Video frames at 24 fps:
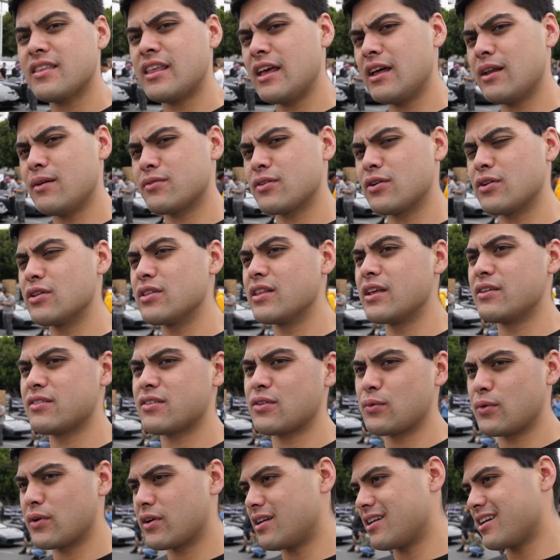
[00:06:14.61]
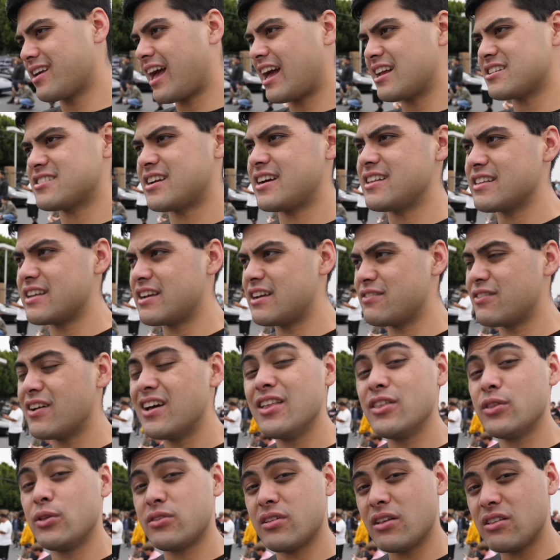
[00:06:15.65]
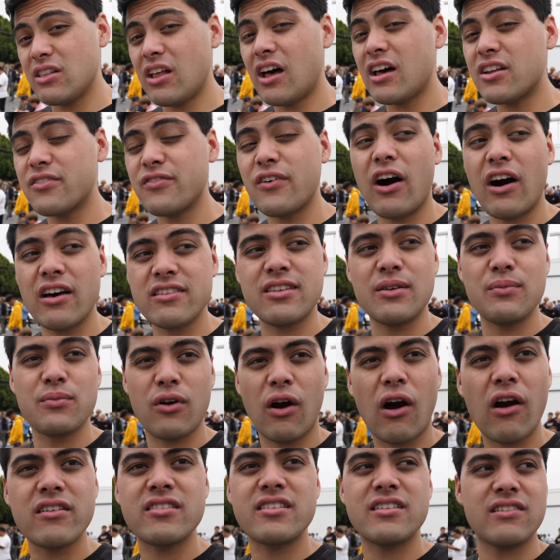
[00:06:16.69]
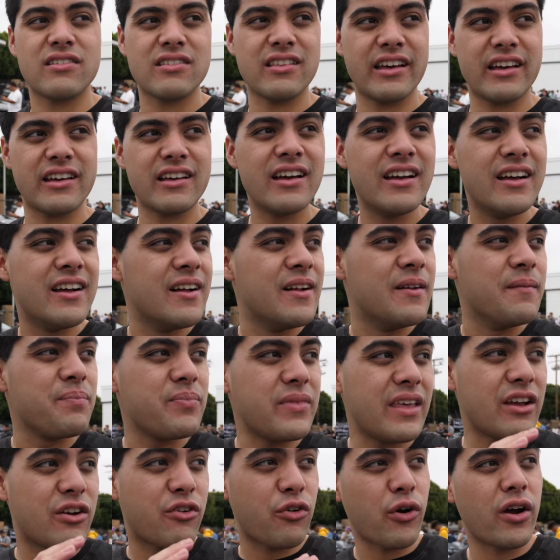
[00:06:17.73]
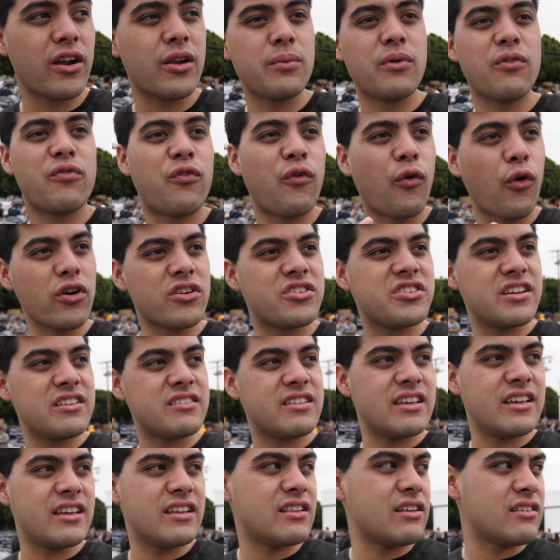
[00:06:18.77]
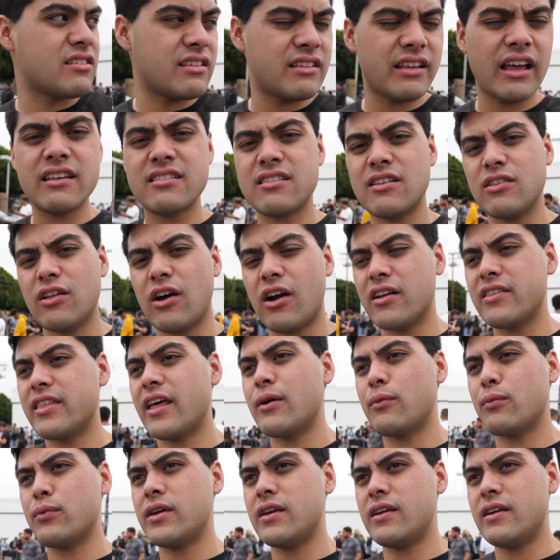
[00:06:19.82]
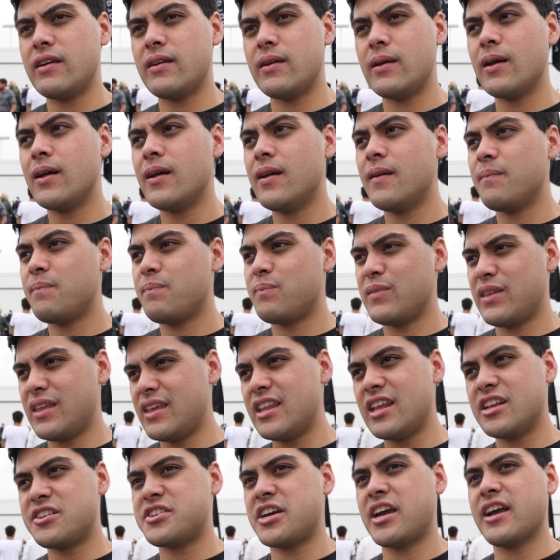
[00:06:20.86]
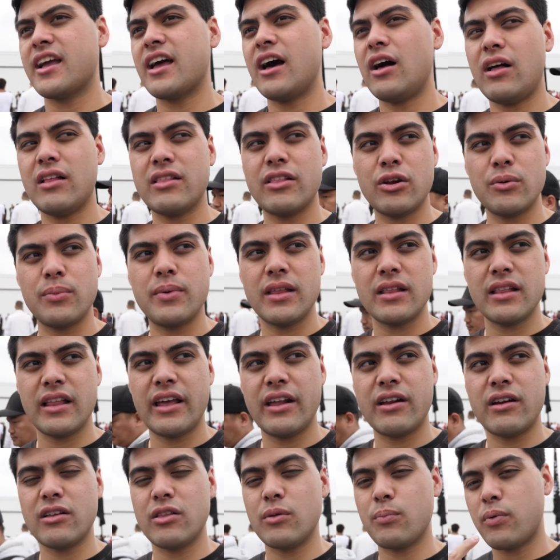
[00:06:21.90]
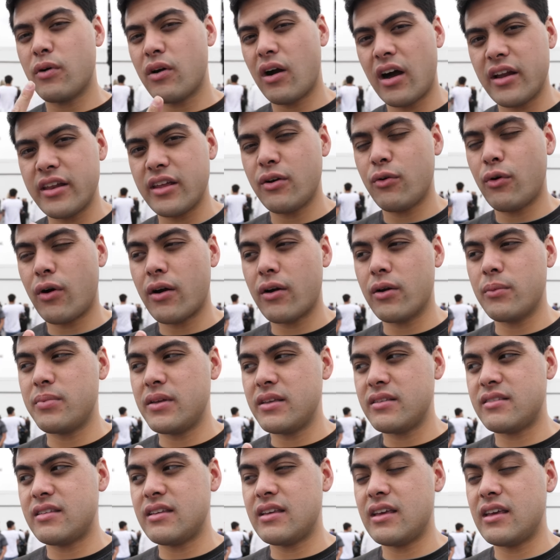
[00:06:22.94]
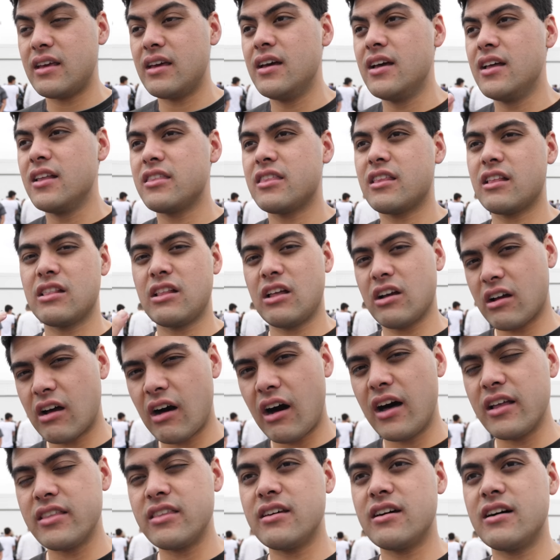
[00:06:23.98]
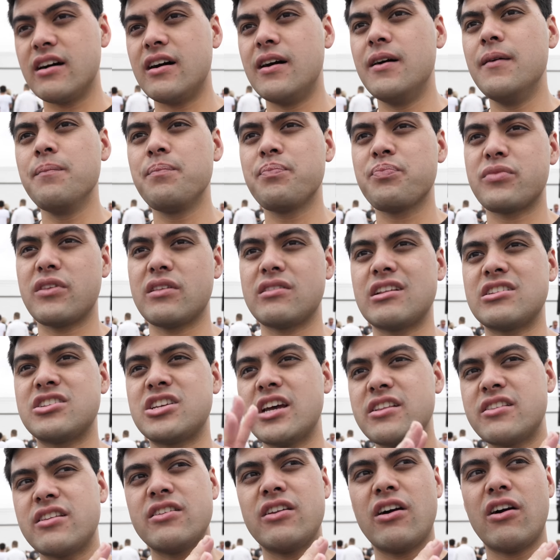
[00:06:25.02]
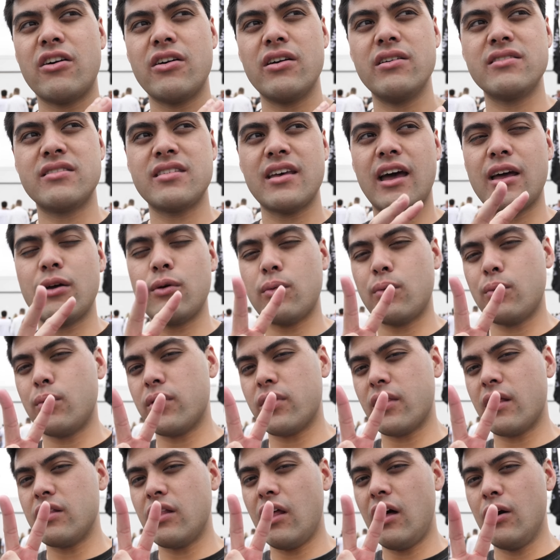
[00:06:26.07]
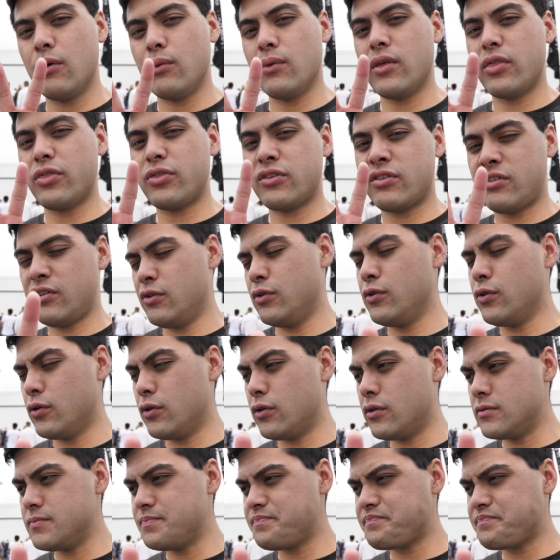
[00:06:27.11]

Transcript: TDF's gonna leave, so we're gonna catch that leave. There's a lot of awesome cars here, like incredible. Ford GT, this is an SLR that we need to check out a little bit later. The Pagani Huayra BC, the Lagonda. There's a Centenario inside with along with two